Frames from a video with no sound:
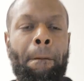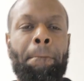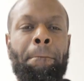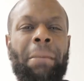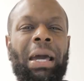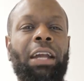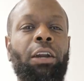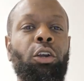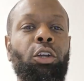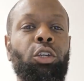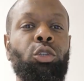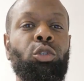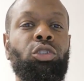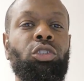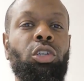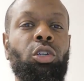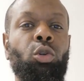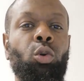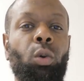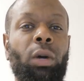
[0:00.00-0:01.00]
Men are
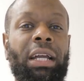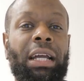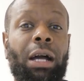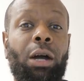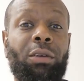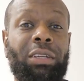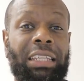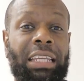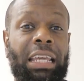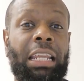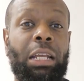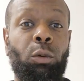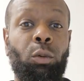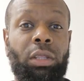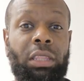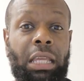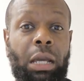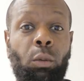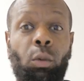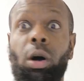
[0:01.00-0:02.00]
used to going out and getting
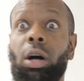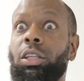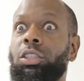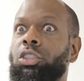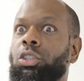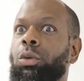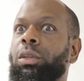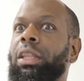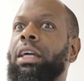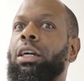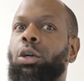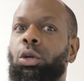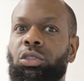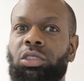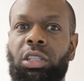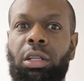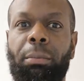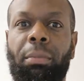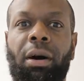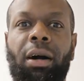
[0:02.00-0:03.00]
what they want, so they go
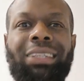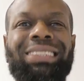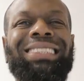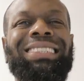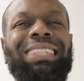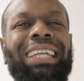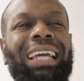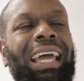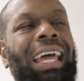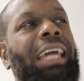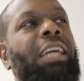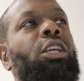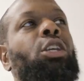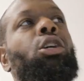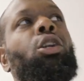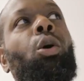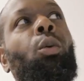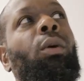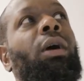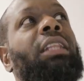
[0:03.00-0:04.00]
to the boss and say, hey,
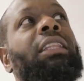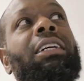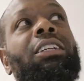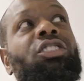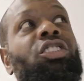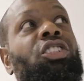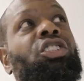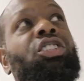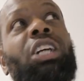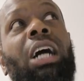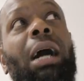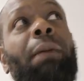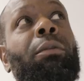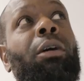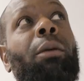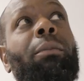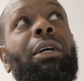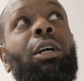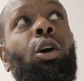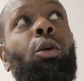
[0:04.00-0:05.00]
you know what, there's a
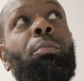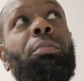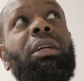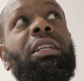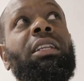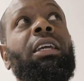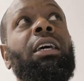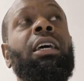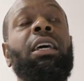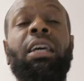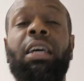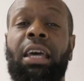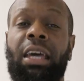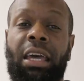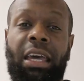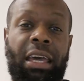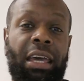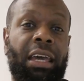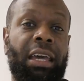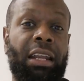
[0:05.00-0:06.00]
job coming open
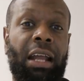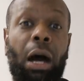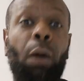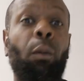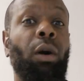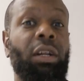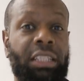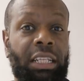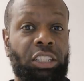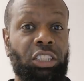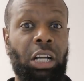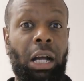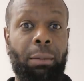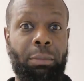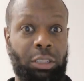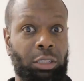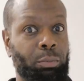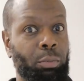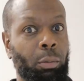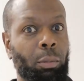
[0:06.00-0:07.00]
and I want that
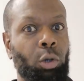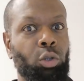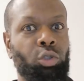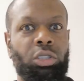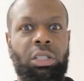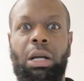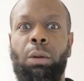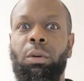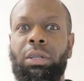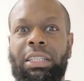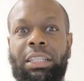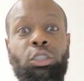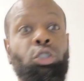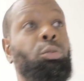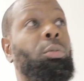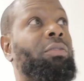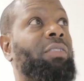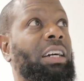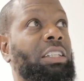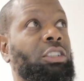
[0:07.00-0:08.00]
job. It's a promotion. I want that
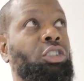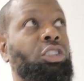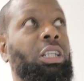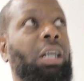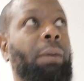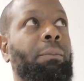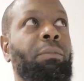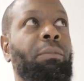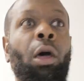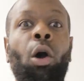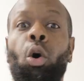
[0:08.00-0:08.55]
supervisor job.